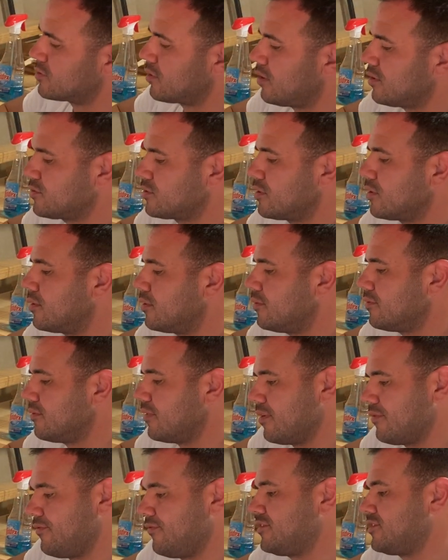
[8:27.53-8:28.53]
also
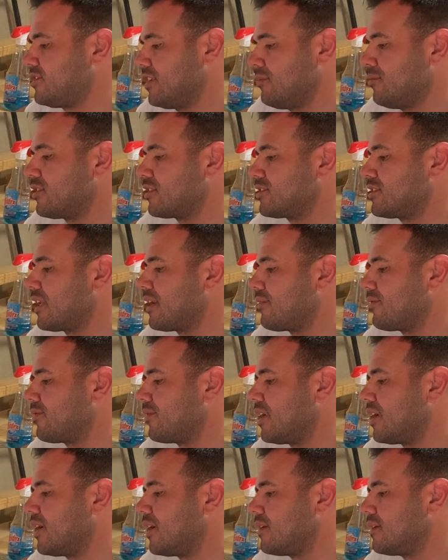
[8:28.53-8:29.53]
a similar set
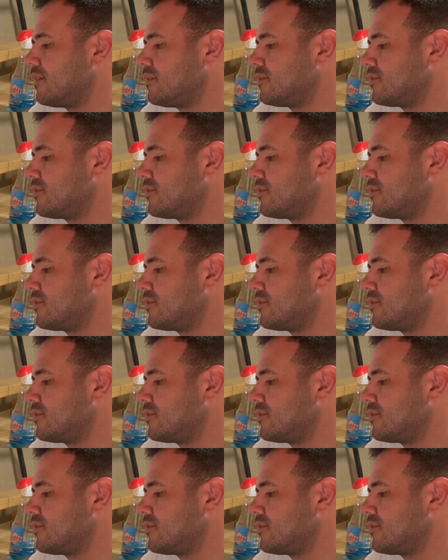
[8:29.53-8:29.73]
of